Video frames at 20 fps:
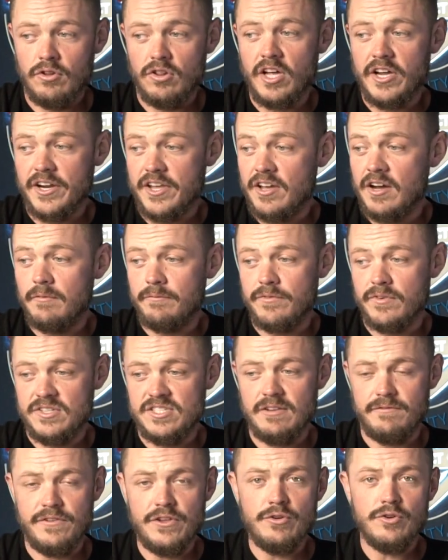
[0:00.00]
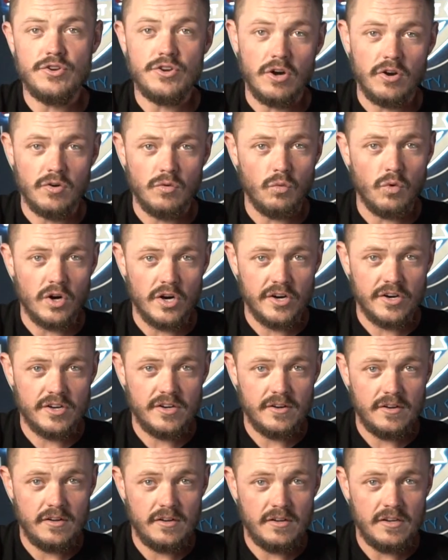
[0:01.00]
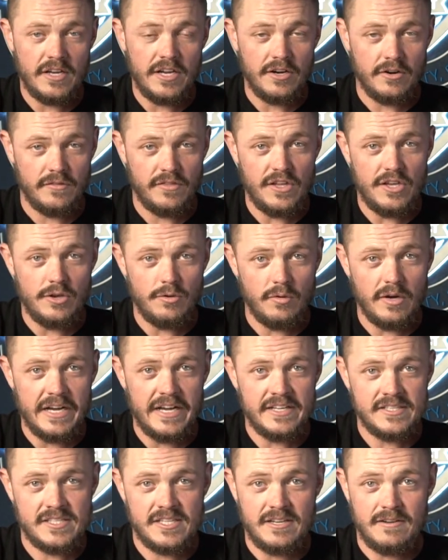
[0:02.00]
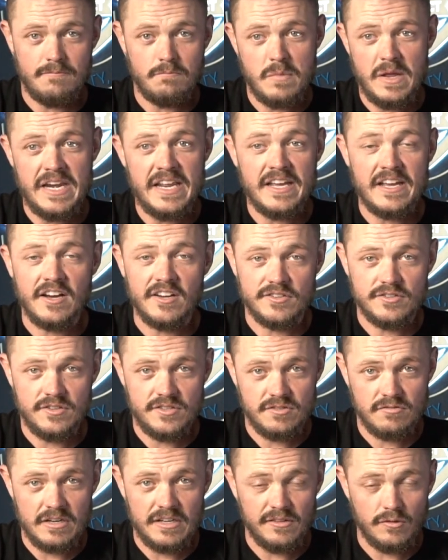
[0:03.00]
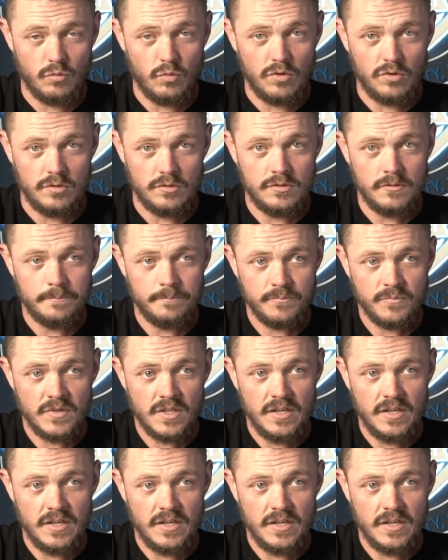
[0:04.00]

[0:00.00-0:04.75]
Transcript: lot of comforts. If you go to work here in the US and many countries around the world,